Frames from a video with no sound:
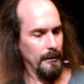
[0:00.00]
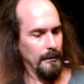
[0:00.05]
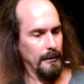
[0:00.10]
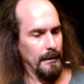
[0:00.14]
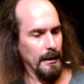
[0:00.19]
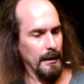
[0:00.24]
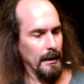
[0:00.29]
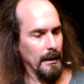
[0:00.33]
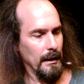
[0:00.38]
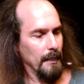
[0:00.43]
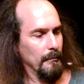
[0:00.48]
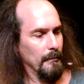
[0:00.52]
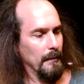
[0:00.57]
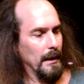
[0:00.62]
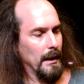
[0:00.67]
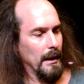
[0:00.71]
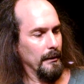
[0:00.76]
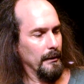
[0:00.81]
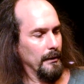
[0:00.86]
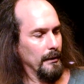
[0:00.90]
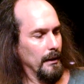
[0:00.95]
than
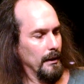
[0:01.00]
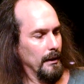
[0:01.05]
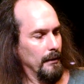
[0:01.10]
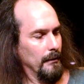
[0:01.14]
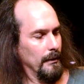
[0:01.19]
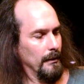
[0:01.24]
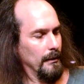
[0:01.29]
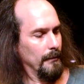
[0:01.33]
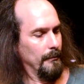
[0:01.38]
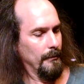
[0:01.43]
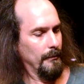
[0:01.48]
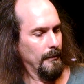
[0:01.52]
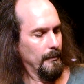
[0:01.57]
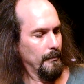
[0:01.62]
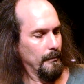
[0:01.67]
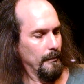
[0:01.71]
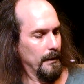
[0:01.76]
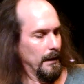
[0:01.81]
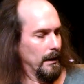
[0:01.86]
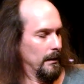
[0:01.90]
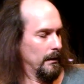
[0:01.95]
my Lenovo
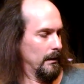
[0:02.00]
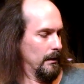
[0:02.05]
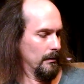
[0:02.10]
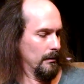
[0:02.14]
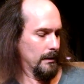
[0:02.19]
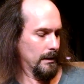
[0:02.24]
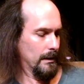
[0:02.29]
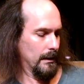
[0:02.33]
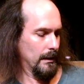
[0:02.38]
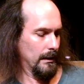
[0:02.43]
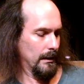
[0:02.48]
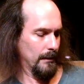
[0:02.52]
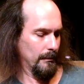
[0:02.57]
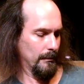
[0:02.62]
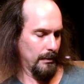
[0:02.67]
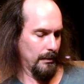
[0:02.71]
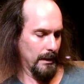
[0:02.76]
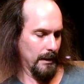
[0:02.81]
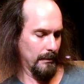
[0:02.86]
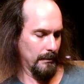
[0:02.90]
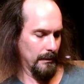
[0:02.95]
by a long shot, and it
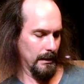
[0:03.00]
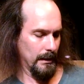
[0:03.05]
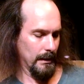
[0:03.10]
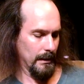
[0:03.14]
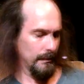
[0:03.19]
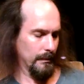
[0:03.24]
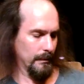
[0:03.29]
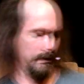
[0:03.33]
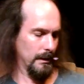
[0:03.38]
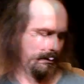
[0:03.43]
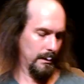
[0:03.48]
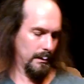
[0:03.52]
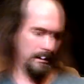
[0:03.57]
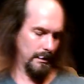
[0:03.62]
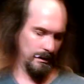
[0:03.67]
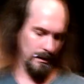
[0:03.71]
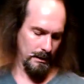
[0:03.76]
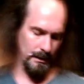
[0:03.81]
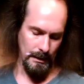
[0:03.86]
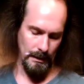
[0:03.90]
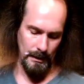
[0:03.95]
probably is. But this
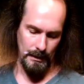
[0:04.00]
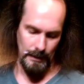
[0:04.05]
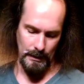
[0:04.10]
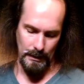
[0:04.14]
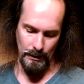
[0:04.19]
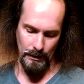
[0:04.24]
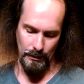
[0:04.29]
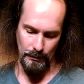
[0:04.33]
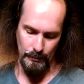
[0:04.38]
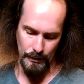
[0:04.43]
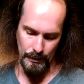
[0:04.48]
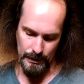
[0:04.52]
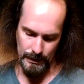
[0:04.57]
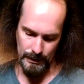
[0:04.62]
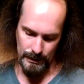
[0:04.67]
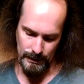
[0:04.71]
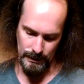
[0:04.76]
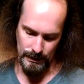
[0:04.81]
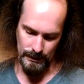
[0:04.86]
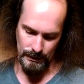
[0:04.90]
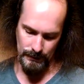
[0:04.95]
is the Dell
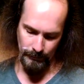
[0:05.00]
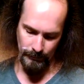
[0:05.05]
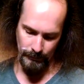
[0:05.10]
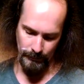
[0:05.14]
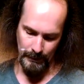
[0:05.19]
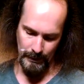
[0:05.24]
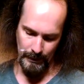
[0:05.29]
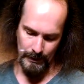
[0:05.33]
Precision